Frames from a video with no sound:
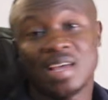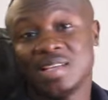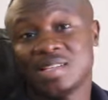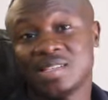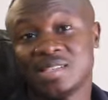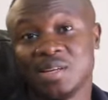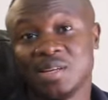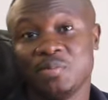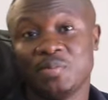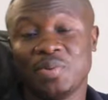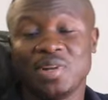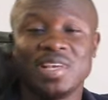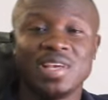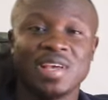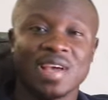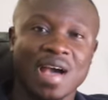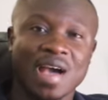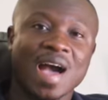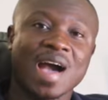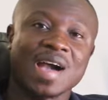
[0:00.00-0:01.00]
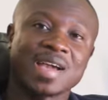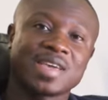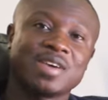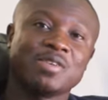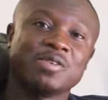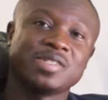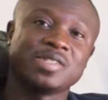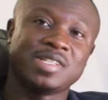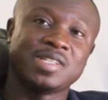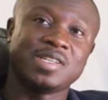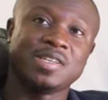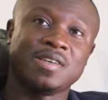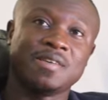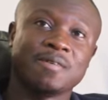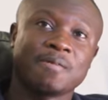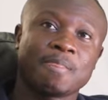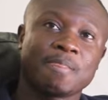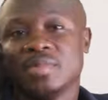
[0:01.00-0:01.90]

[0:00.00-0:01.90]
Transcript: is simply Uncle T.